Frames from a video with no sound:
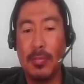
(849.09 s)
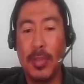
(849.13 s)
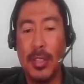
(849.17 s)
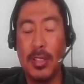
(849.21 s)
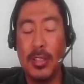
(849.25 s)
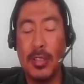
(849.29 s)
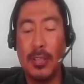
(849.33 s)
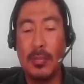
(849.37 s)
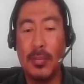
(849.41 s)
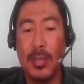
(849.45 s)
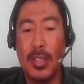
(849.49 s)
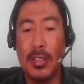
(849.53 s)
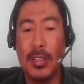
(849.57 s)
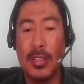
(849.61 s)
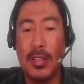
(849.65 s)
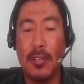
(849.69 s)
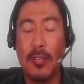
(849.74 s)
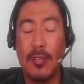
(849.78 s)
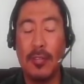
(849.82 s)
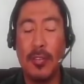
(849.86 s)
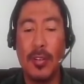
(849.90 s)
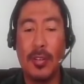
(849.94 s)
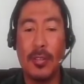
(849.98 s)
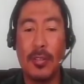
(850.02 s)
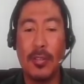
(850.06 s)
PCBs are
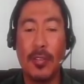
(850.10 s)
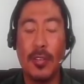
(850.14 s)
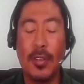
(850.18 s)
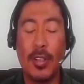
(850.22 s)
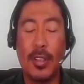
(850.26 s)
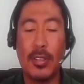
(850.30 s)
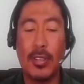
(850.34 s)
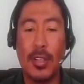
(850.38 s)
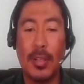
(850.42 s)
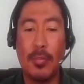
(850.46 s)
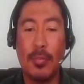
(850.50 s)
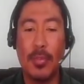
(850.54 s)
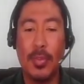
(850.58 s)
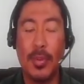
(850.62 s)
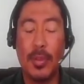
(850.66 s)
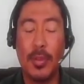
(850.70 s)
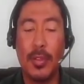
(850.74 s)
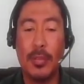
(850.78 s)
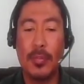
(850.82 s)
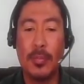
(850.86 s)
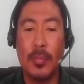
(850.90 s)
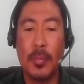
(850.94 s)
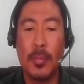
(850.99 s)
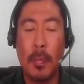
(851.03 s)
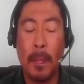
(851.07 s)
found, for
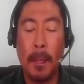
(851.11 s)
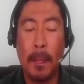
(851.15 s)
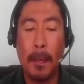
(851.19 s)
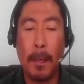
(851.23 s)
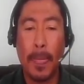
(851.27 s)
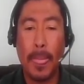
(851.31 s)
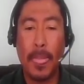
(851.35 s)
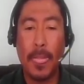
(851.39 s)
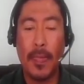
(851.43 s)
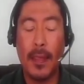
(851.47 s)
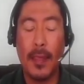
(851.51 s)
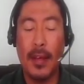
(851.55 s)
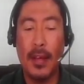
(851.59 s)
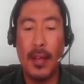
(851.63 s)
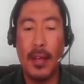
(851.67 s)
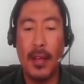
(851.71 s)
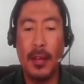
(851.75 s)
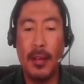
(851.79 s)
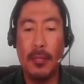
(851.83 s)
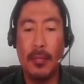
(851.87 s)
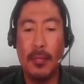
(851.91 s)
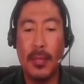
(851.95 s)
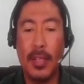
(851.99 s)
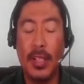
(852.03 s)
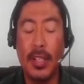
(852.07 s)
example,
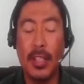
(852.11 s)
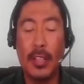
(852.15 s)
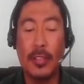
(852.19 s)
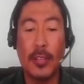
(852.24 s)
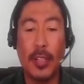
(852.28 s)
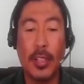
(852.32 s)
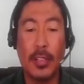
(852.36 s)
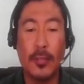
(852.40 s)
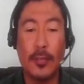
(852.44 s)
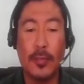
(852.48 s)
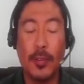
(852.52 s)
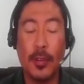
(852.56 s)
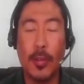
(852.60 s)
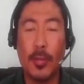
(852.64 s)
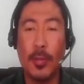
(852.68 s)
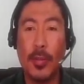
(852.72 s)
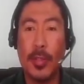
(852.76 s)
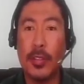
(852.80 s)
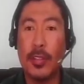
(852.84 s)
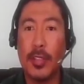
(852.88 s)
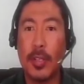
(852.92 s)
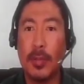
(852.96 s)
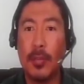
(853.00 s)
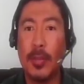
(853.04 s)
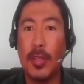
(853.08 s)
um, in the
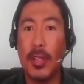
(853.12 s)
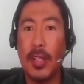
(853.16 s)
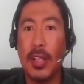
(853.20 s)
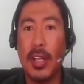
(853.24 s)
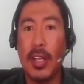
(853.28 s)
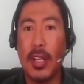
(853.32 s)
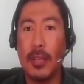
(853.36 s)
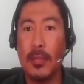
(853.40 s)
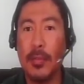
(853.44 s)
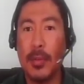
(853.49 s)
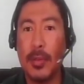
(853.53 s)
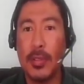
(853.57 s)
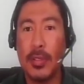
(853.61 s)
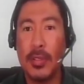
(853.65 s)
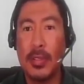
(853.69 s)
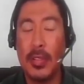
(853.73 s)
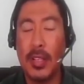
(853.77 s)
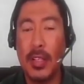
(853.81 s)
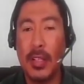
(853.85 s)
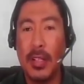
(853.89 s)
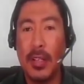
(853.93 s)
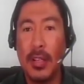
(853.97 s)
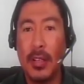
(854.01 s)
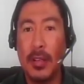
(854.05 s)
transformers up on the light posts.